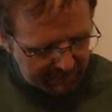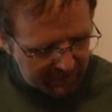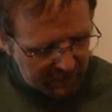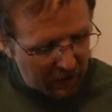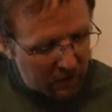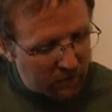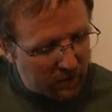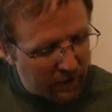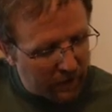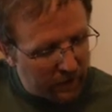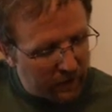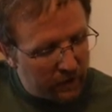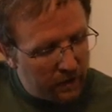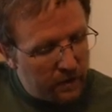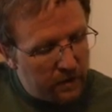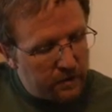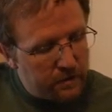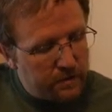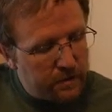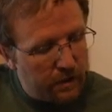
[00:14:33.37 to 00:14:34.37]
All right,
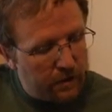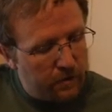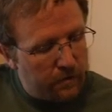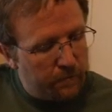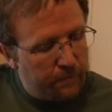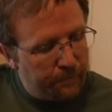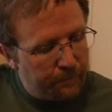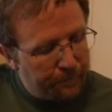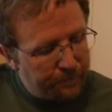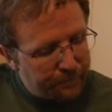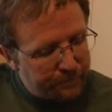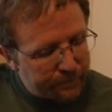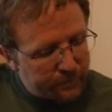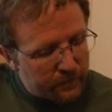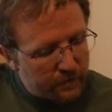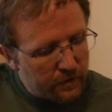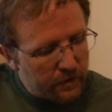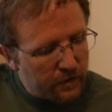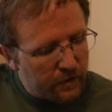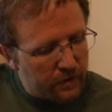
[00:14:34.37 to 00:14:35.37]
so
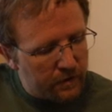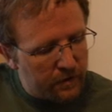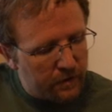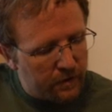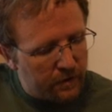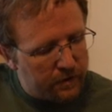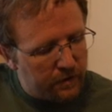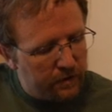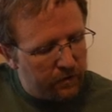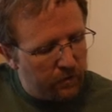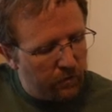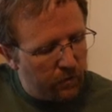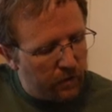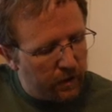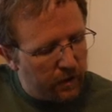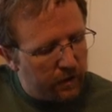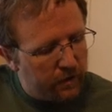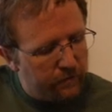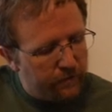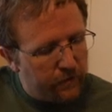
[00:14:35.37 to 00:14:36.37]

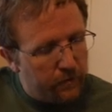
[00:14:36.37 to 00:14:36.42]
if